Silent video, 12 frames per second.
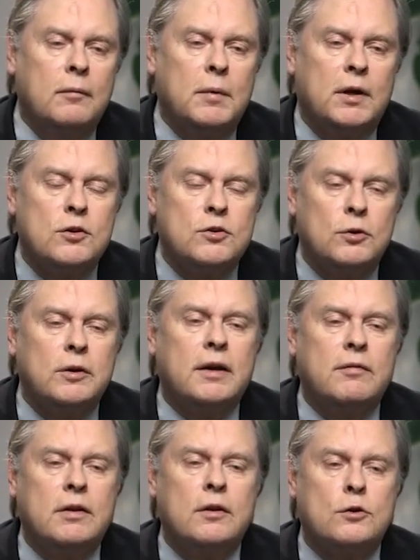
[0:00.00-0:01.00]
because you're
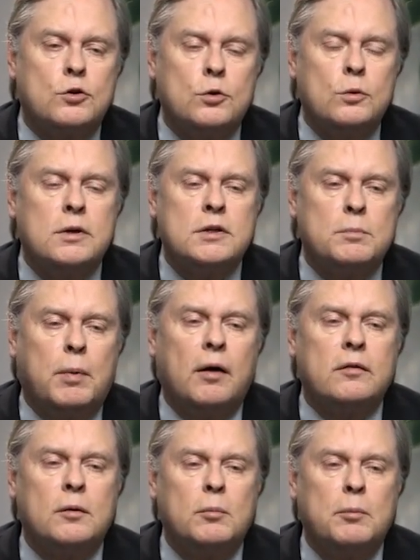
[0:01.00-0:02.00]
giving the truest
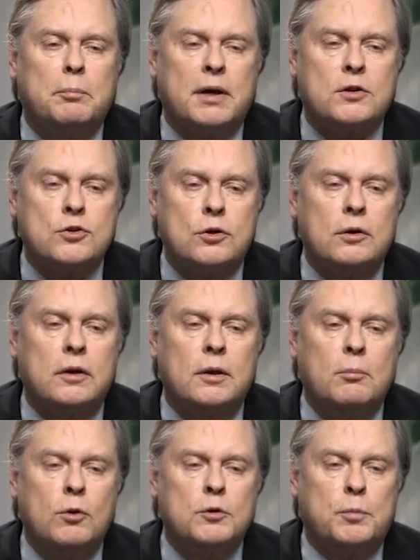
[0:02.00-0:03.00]
possible picture and
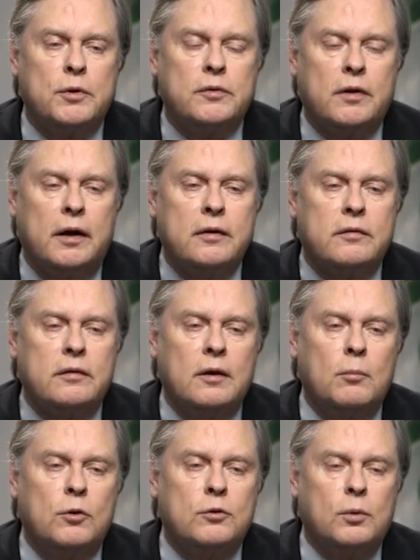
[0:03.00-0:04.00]
the most precise and
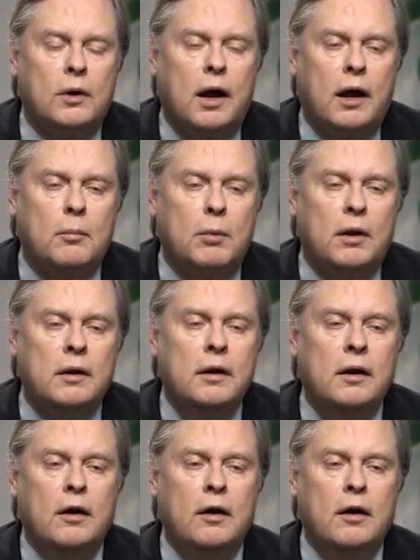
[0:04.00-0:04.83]
the most reliable